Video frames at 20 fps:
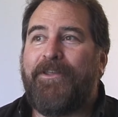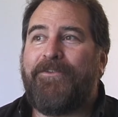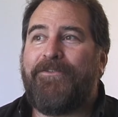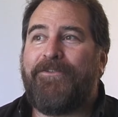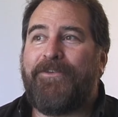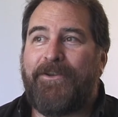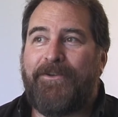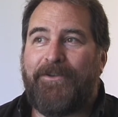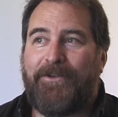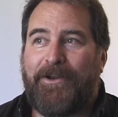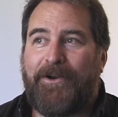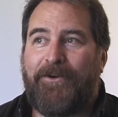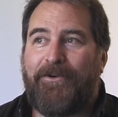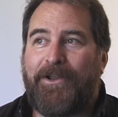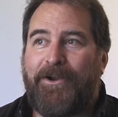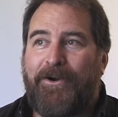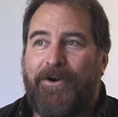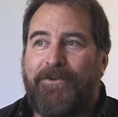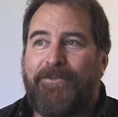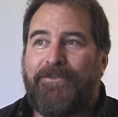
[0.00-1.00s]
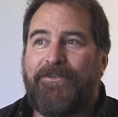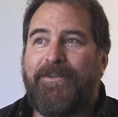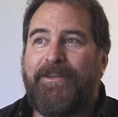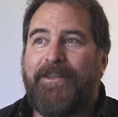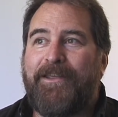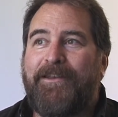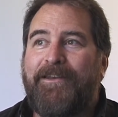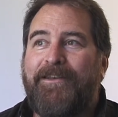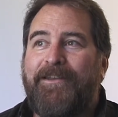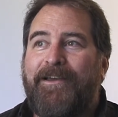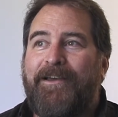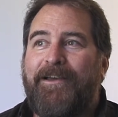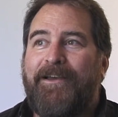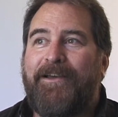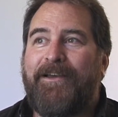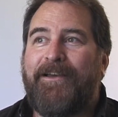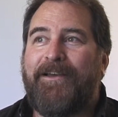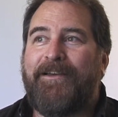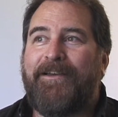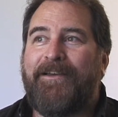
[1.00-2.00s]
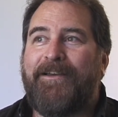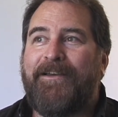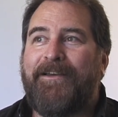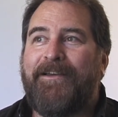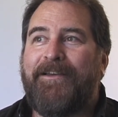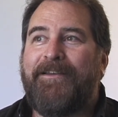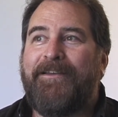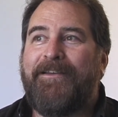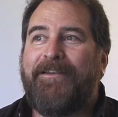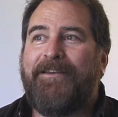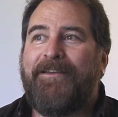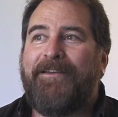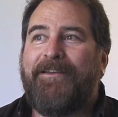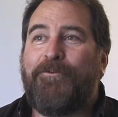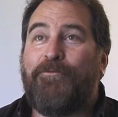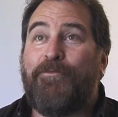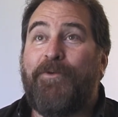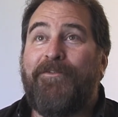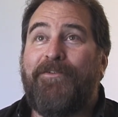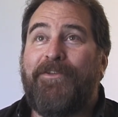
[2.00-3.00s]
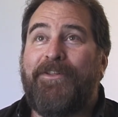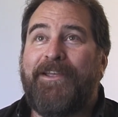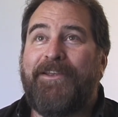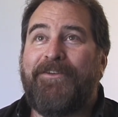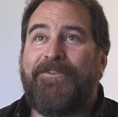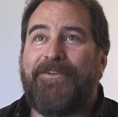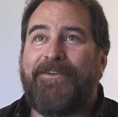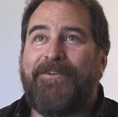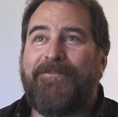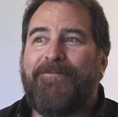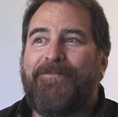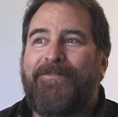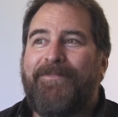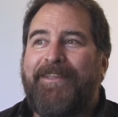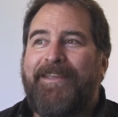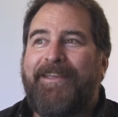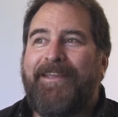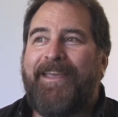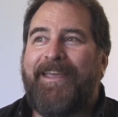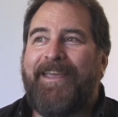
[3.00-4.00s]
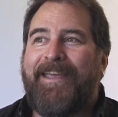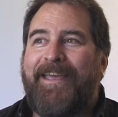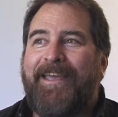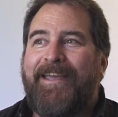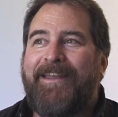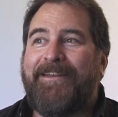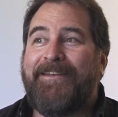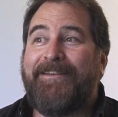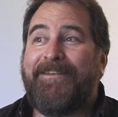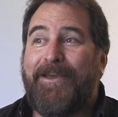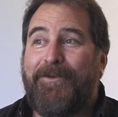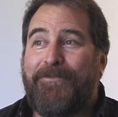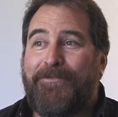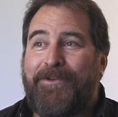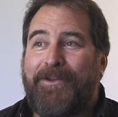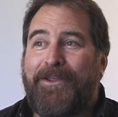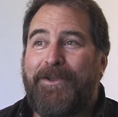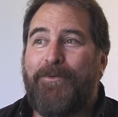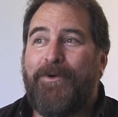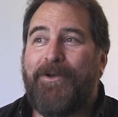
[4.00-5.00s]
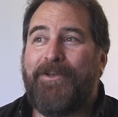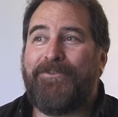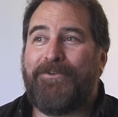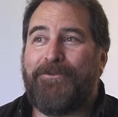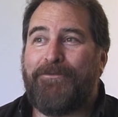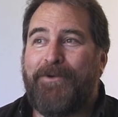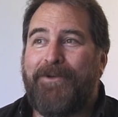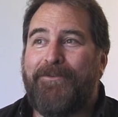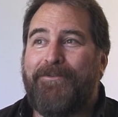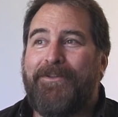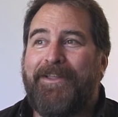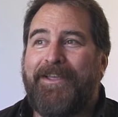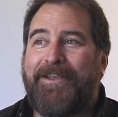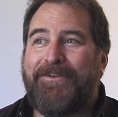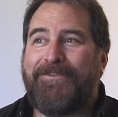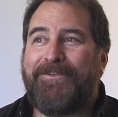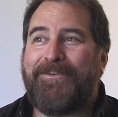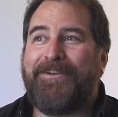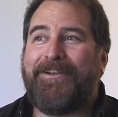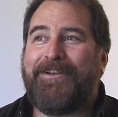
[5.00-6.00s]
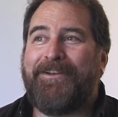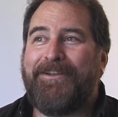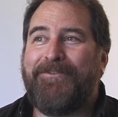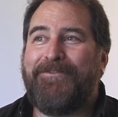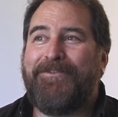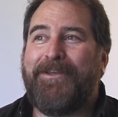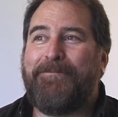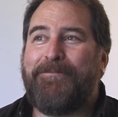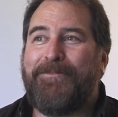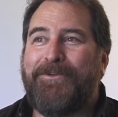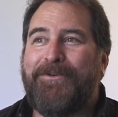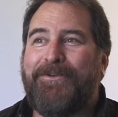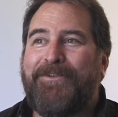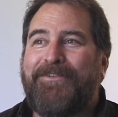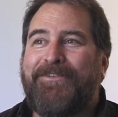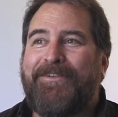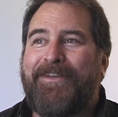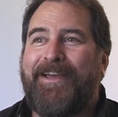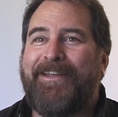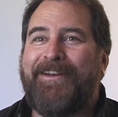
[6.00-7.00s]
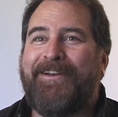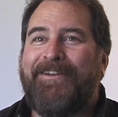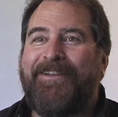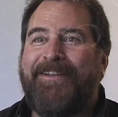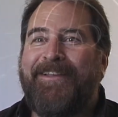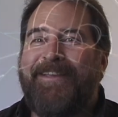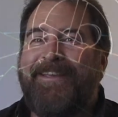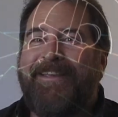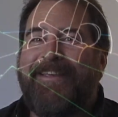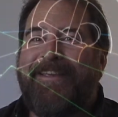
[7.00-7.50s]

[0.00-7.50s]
that Singularity Arts did, uh, uh, Revelation, and it definitely was a revelation. It lived up to its title,